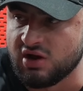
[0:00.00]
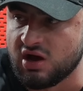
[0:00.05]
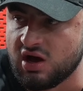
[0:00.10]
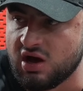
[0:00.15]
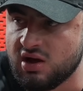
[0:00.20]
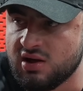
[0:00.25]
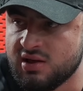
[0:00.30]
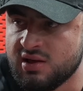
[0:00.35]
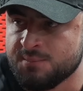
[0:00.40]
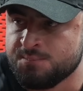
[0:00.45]

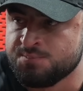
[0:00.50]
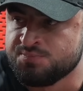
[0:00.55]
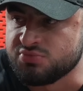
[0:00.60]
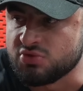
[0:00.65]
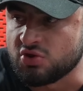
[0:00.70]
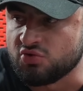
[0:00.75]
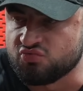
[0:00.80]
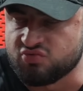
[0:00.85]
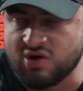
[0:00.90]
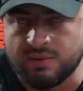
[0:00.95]

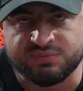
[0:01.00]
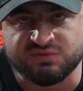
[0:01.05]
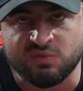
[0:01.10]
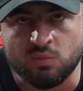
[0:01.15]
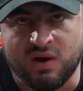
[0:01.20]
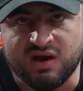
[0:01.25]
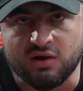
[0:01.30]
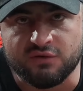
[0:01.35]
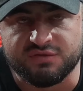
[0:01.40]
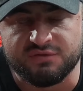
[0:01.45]
uh, rip some
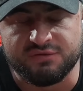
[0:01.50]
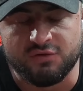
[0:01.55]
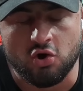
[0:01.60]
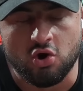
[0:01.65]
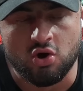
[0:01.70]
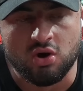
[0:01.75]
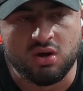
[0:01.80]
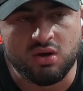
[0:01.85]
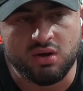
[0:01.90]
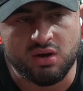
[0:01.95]
weight off the floor.
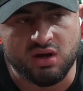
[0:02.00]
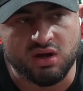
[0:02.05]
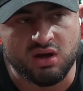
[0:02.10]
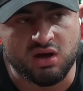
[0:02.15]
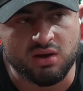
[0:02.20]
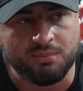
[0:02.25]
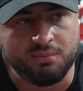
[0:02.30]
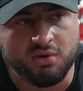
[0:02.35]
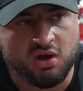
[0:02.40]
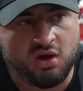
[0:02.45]

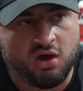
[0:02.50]
Um,